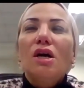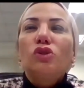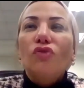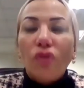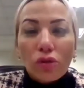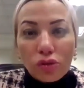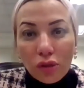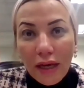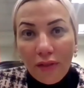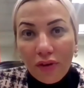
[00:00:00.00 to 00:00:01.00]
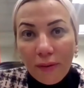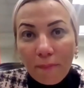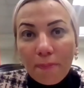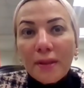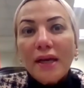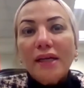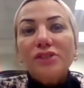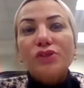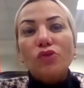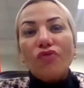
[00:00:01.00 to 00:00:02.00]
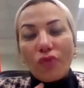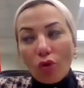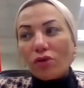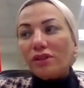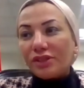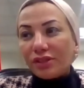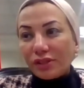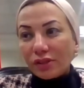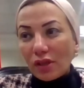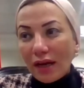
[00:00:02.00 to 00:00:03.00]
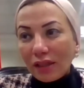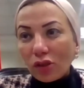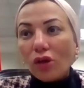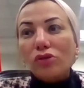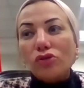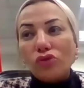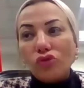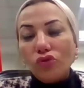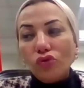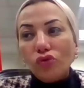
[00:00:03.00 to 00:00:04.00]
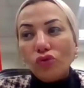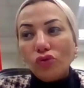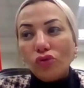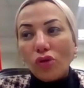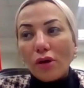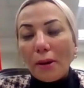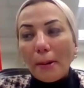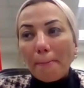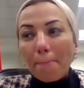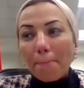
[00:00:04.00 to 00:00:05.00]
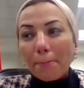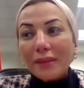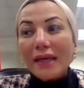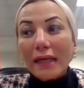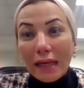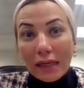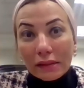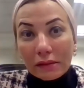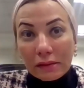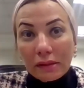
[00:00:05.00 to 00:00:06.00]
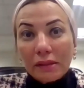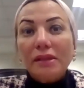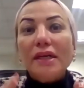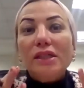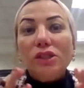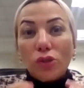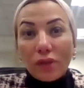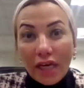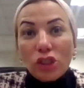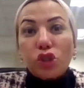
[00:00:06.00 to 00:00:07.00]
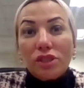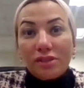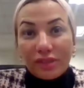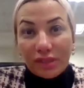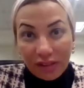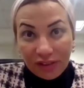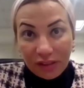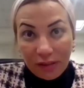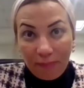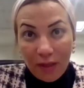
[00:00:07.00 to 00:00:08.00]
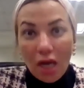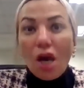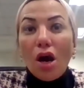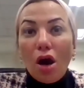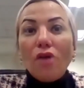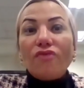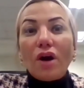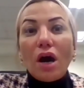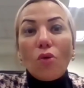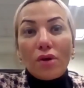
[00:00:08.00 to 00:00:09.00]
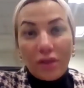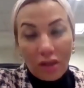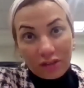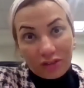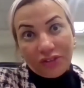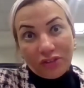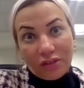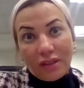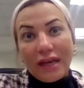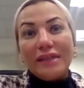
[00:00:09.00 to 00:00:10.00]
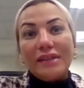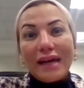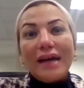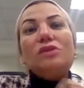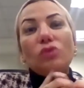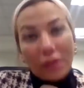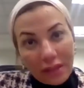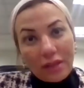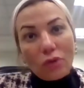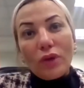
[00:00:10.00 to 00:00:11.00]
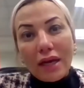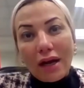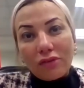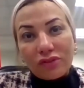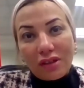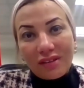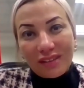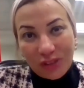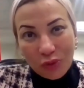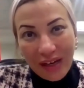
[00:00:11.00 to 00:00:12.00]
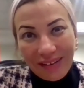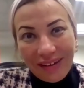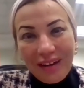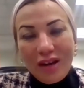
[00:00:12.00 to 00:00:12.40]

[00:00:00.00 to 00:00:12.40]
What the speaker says: to fall together, is to focus and not to neglect the education system of our youngster. And that we have done as well.